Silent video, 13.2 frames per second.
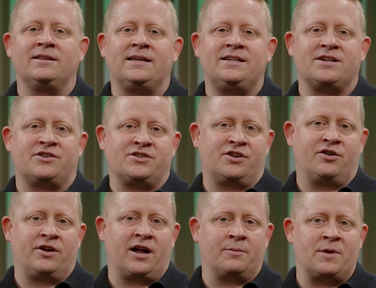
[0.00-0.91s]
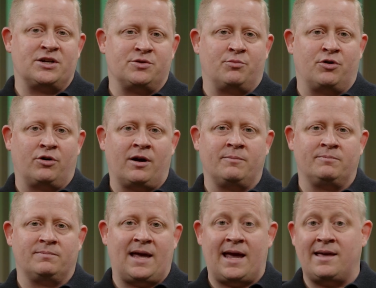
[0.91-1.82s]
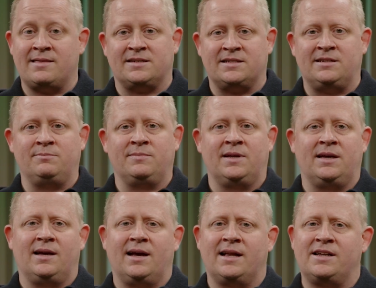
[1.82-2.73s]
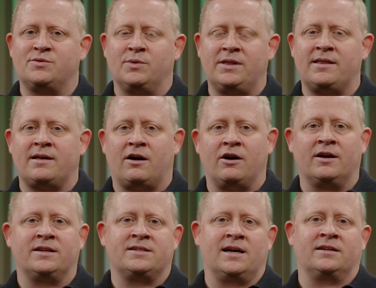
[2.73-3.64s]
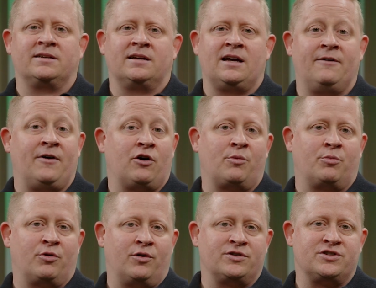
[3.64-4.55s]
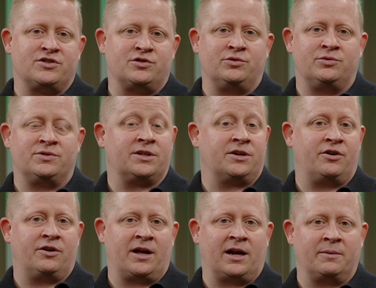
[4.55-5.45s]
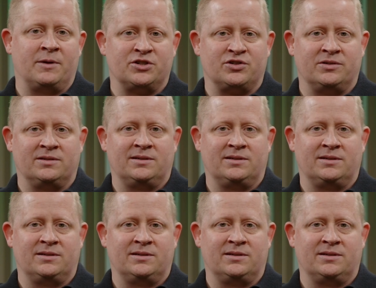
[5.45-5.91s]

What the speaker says: leads our security automation program and the team, and he's really the architect of our approach to security automation.